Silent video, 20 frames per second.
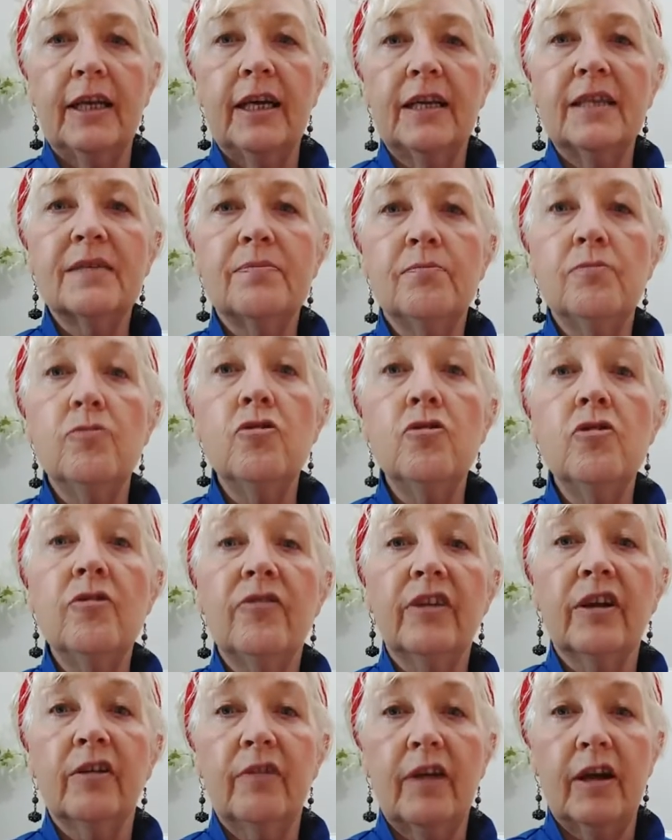and it's
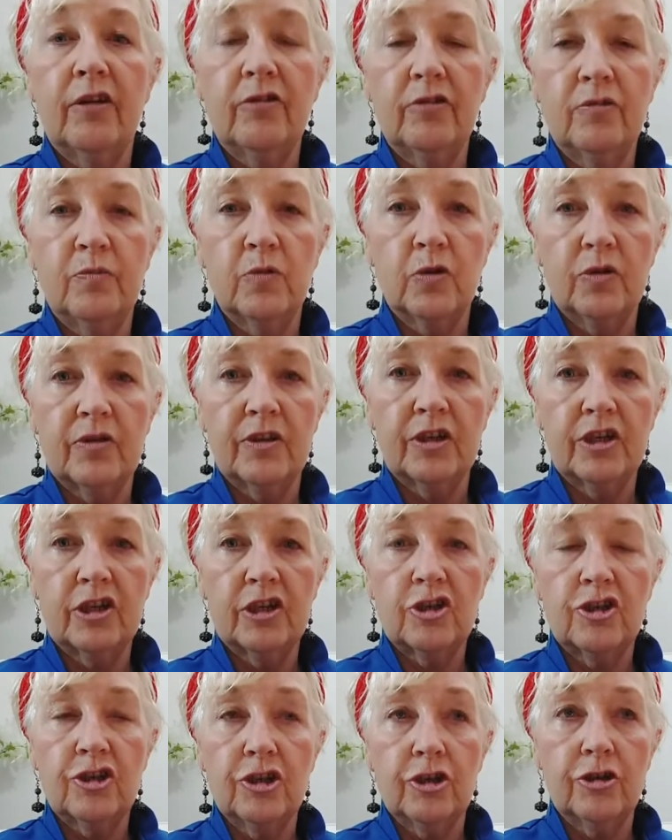moving around more than it
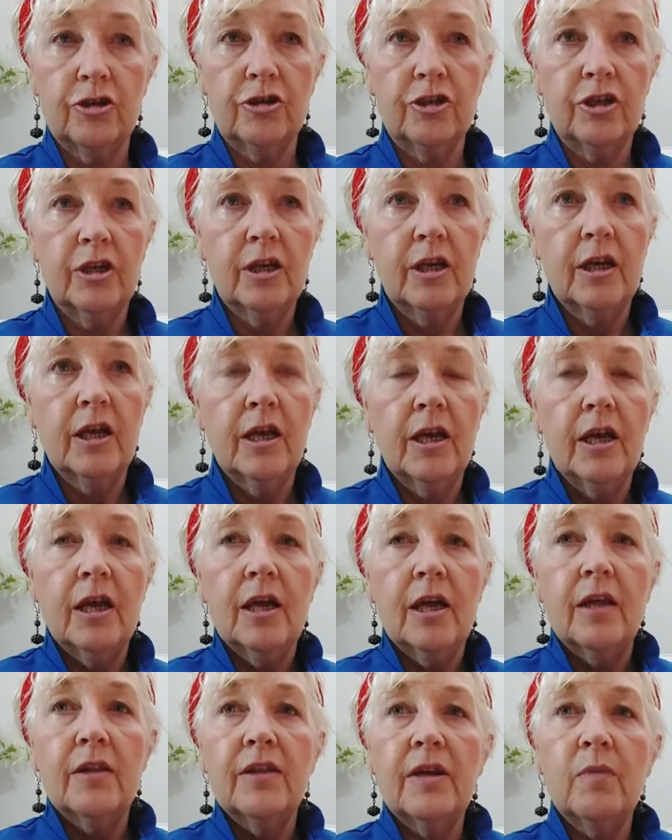should,
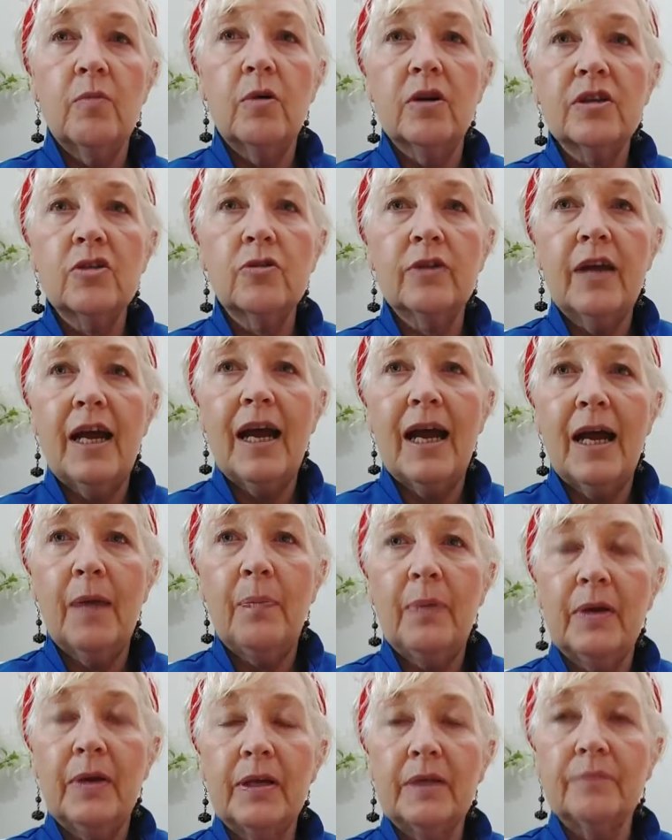then what's going to
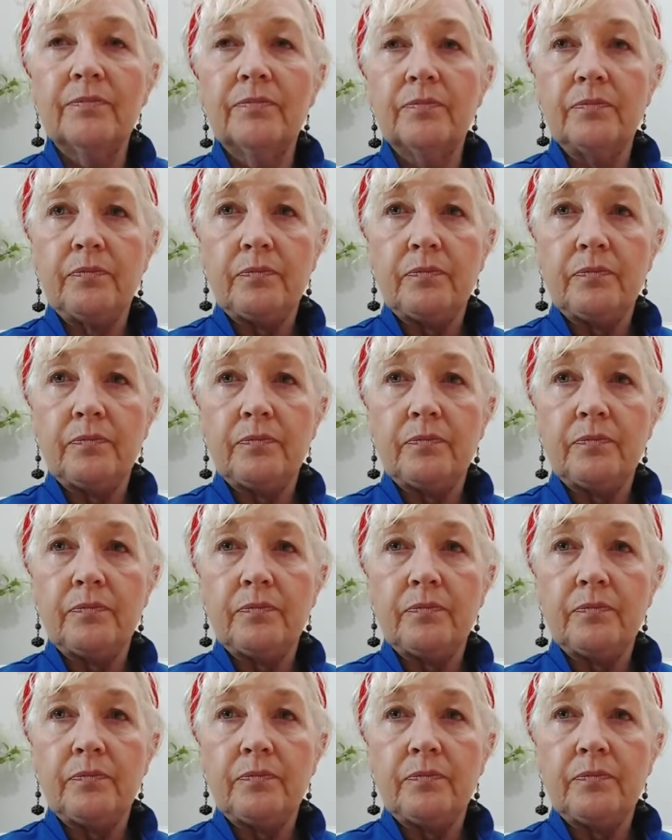happen